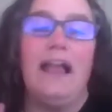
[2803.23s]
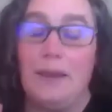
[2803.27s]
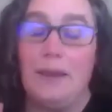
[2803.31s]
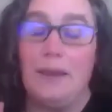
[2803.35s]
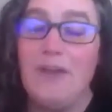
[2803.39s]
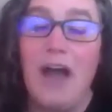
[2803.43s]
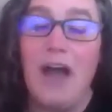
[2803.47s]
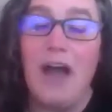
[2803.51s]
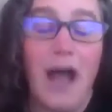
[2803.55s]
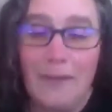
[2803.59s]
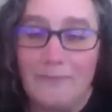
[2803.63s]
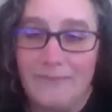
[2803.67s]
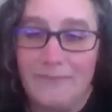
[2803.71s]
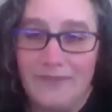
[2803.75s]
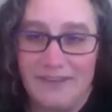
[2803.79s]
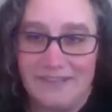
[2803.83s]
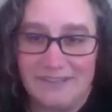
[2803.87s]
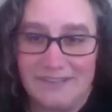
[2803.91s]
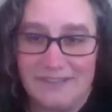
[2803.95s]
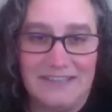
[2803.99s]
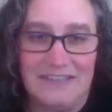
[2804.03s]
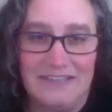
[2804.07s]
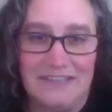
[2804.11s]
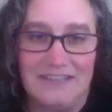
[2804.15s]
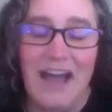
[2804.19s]
I'm
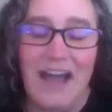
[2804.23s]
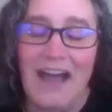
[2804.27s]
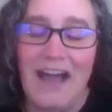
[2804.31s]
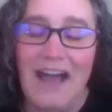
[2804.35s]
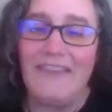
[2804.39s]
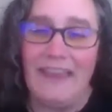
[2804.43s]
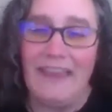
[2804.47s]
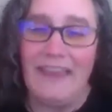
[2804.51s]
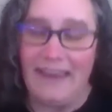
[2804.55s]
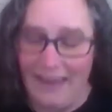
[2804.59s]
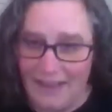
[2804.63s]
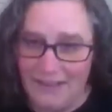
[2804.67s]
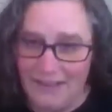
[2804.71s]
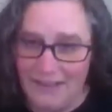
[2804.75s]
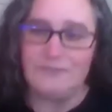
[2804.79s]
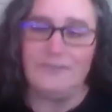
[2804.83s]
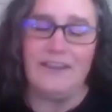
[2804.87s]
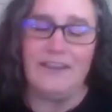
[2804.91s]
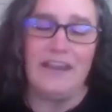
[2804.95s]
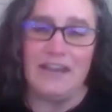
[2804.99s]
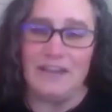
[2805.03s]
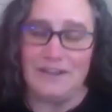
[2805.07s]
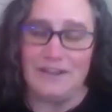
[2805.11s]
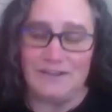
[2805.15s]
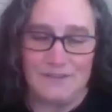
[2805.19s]
obviously not like
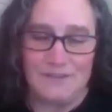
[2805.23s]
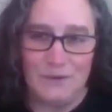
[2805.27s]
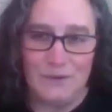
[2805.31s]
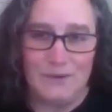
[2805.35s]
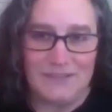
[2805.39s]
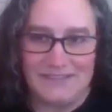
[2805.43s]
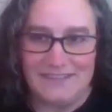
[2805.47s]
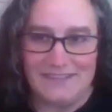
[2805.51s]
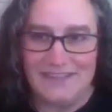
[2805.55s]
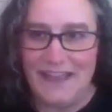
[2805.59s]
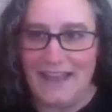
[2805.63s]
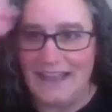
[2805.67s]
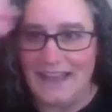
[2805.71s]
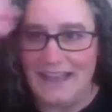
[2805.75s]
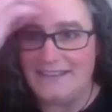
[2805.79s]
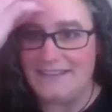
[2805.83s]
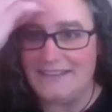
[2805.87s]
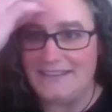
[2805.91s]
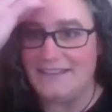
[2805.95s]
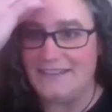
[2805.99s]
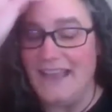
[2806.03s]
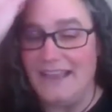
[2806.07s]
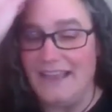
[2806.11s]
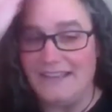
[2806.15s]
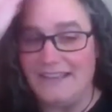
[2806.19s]
elevating suicide
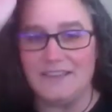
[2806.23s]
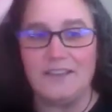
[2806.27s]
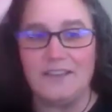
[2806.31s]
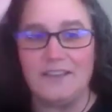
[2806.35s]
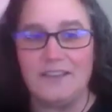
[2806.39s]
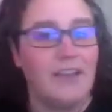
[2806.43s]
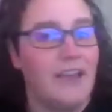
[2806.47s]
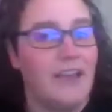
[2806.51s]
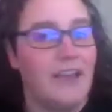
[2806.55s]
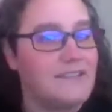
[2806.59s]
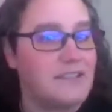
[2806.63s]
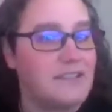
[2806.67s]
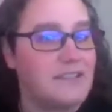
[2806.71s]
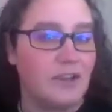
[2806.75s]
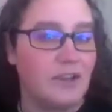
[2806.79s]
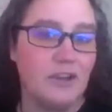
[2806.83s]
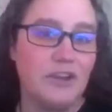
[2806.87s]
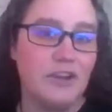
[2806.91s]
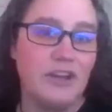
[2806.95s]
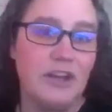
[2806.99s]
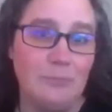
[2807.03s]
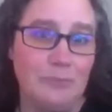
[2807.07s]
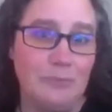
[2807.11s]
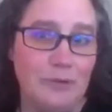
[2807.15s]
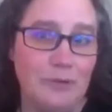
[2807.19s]
as a
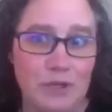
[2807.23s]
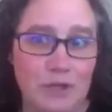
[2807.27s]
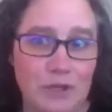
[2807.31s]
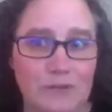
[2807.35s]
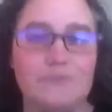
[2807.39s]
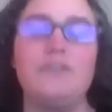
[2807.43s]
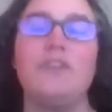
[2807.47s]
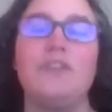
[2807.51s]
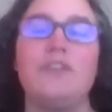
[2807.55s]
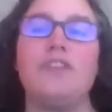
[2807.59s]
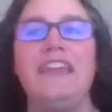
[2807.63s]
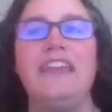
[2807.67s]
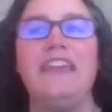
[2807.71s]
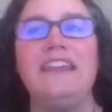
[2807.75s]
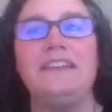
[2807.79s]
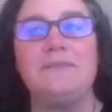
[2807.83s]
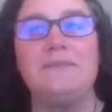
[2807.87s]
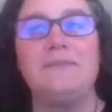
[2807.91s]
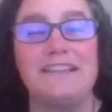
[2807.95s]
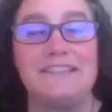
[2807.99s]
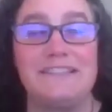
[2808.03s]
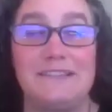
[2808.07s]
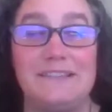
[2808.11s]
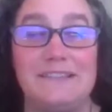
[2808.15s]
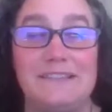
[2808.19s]
good and beautiful thing
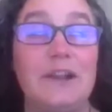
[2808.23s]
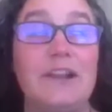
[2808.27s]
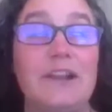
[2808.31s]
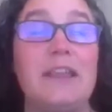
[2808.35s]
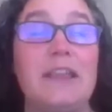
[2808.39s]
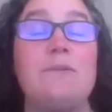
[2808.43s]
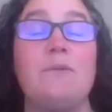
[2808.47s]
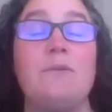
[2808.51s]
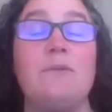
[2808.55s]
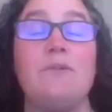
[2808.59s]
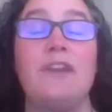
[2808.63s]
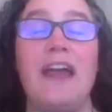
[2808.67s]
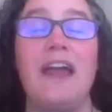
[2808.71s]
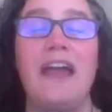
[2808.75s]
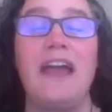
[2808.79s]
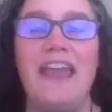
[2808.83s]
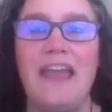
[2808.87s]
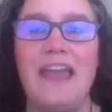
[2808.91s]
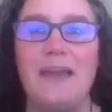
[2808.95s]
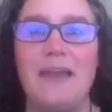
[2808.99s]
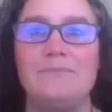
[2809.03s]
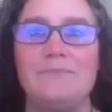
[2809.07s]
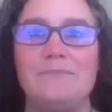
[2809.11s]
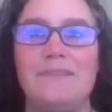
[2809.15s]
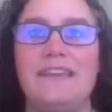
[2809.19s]
necessarily, but what
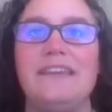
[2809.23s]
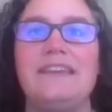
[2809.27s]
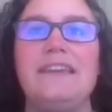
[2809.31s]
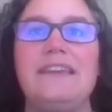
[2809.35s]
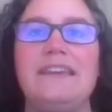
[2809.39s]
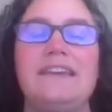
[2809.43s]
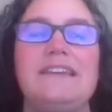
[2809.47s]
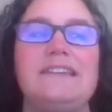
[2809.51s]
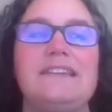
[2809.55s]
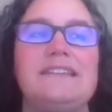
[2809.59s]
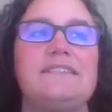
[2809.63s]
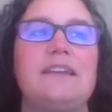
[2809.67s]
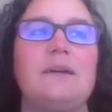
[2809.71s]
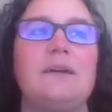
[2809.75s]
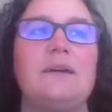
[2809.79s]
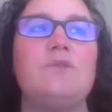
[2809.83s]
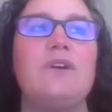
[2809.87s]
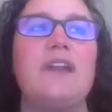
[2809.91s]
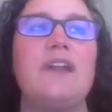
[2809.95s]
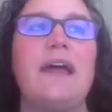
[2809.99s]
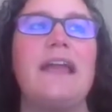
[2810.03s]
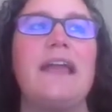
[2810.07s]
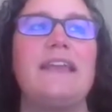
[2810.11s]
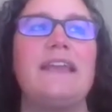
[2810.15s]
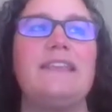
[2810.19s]

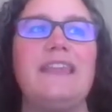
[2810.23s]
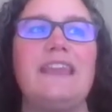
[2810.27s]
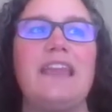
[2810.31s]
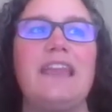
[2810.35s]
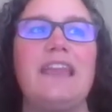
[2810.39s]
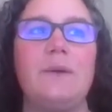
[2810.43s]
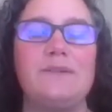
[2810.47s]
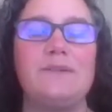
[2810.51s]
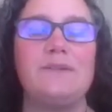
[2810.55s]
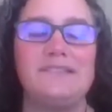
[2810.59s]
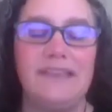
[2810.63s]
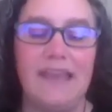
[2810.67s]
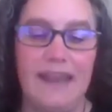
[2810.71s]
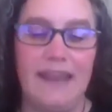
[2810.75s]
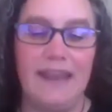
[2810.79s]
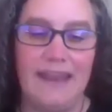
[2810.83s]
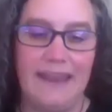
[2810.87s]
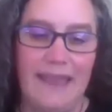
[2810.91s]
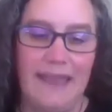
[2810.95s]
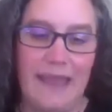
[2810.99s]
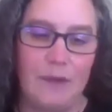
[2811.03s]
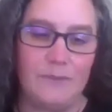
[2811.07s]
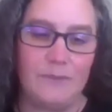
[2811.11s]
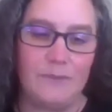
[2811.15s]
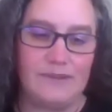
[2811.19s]
I think I was
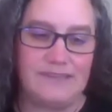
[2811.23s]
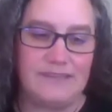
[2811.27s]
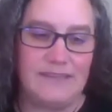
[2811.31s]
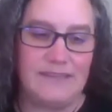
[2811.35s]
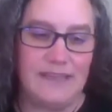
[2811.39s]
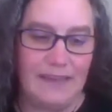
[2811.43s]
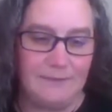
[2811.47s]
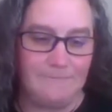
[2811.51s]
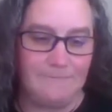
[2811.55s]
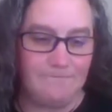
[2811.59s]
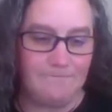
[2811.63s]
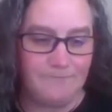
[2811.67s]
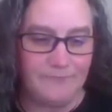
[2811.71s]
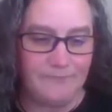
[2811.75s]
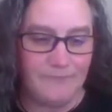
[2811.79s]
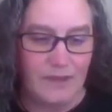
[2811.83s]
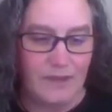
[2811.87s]
getting at was that